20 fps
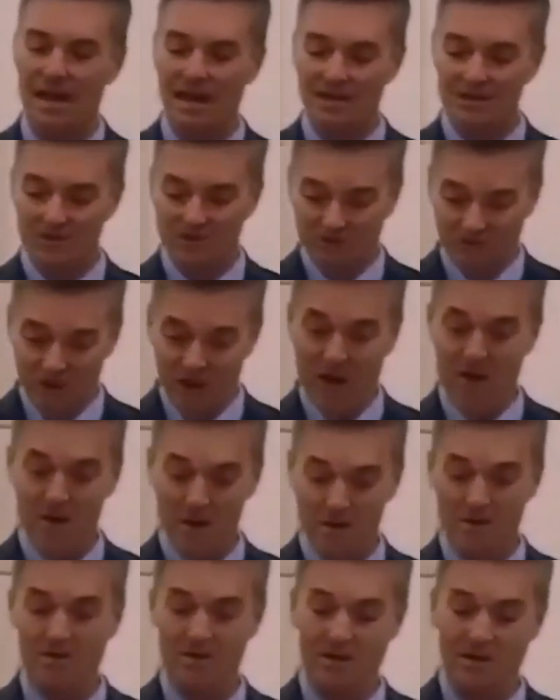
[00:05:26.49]
and defraud
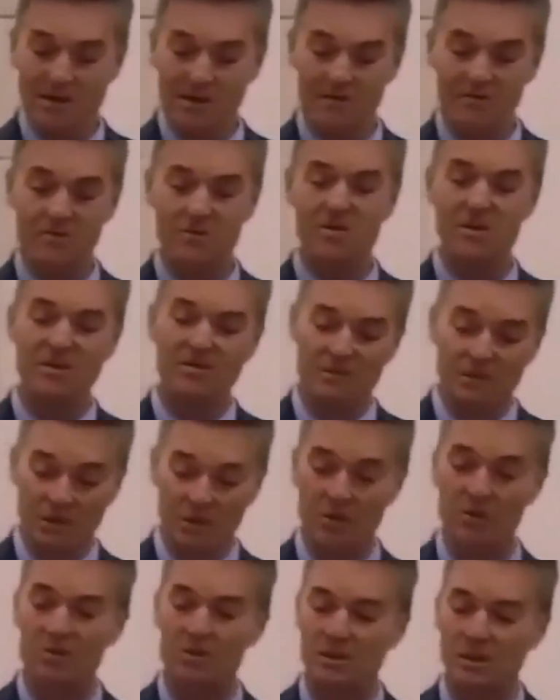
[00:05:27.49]
ourselves of the
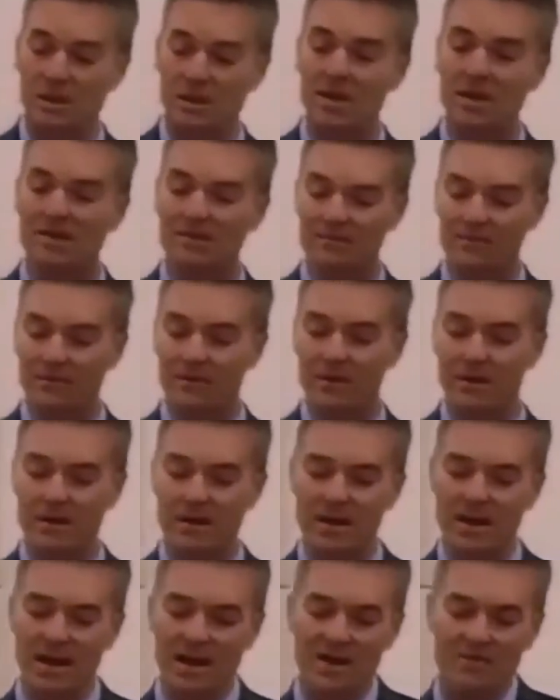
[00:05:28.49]
use and comfort
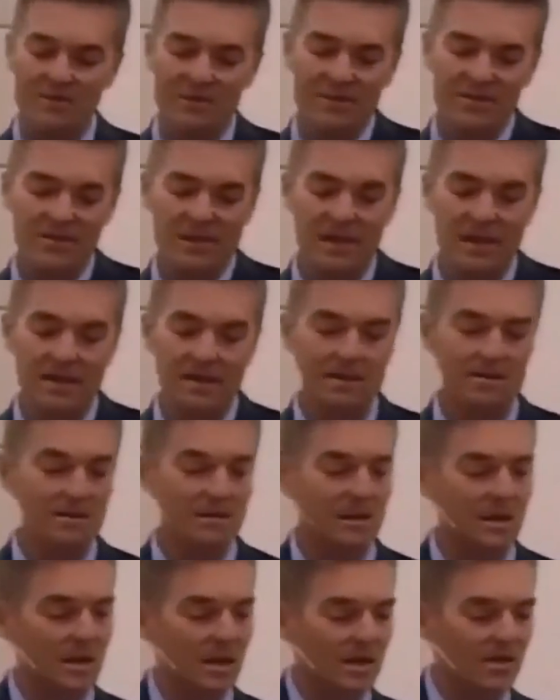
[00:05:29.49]
of the
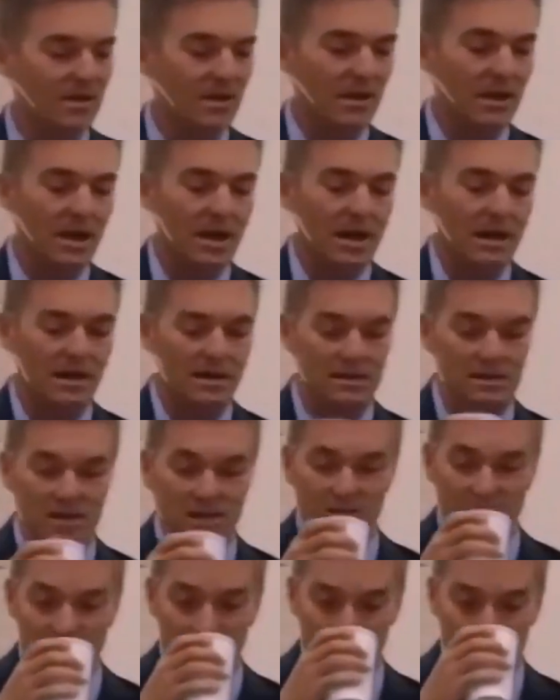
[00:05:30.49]
things that God has
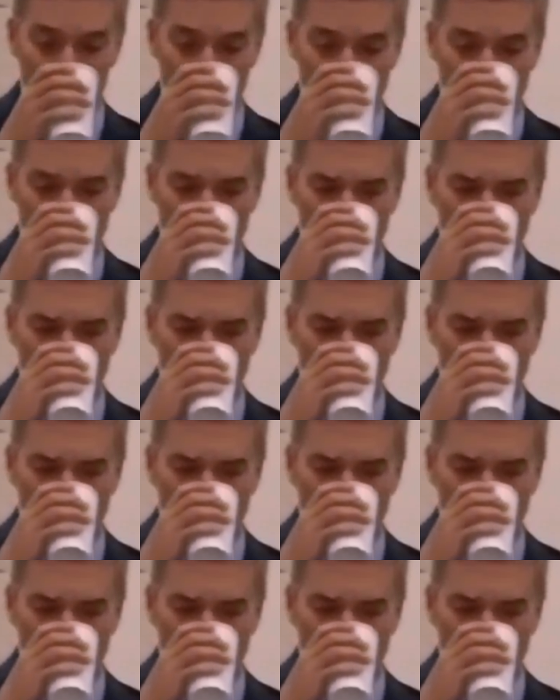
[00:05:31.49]
given us.